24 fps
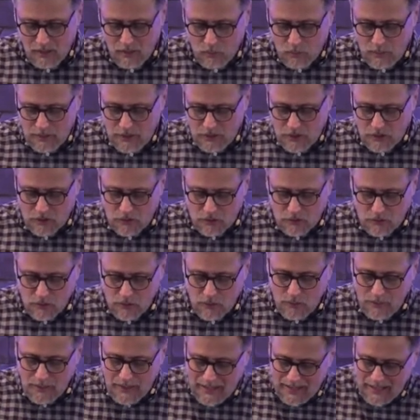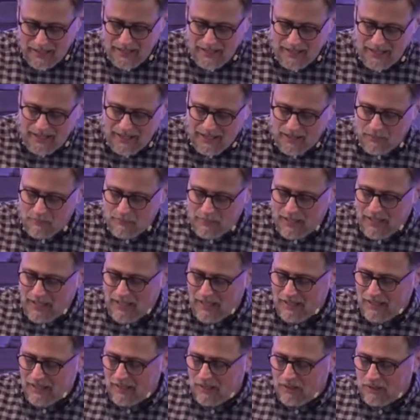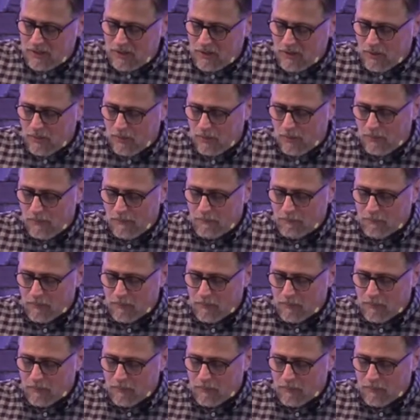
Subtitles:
which is true in him and in you,